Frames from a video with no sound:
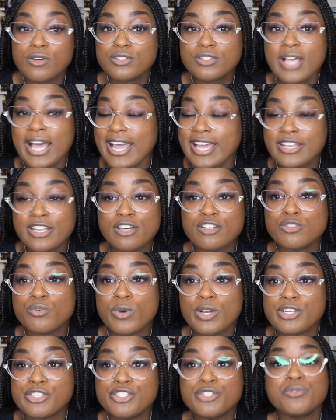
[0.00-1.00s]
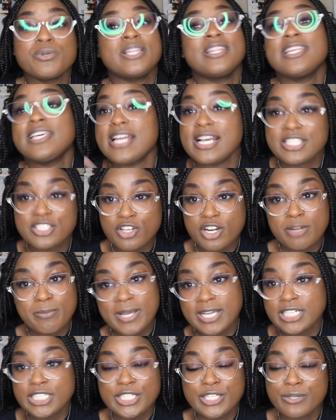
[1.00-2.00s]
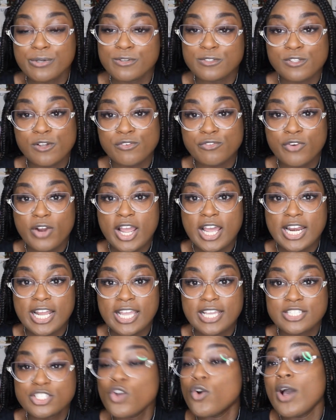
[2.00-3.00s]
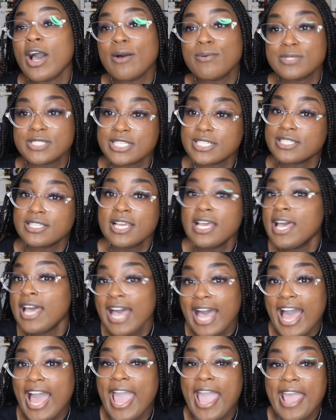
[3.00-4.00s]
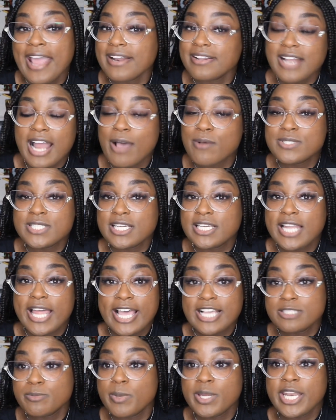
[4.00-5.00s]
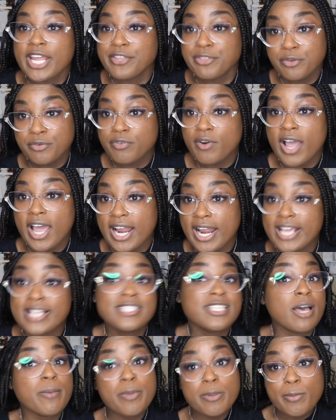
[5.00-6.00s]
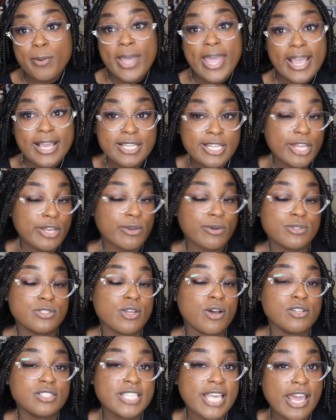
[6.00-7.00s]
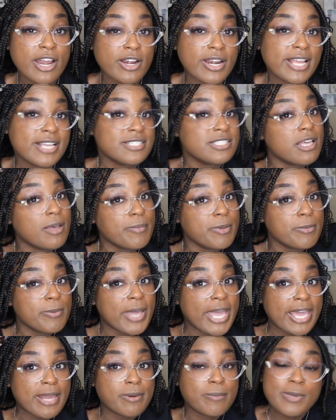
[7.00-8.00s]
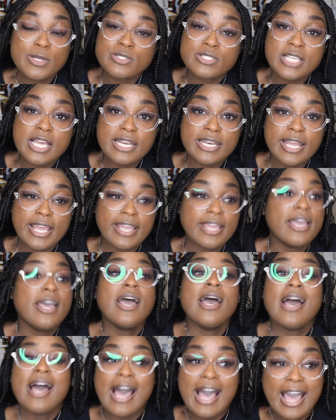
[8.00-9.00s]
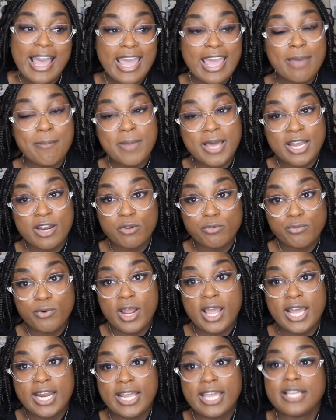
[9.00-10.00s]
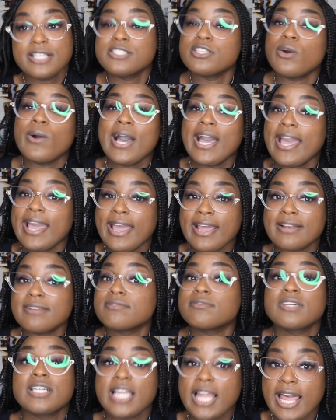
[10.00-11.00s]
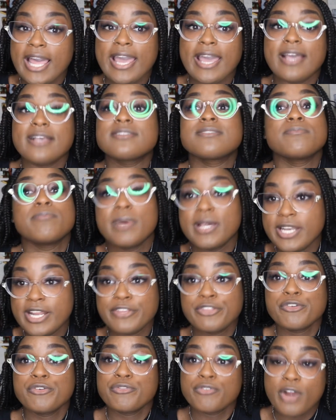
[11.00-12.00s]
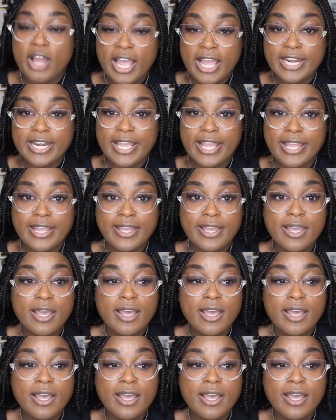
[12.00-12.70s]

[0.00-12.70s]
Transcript: I had those 1 or 2, and then I started my clinicals on Friday. So I was in class Monday through Friday. Some people had clinicals on Saturday, some people had them on Sunday. I had mine on Friday, so I had class Monday through Friday.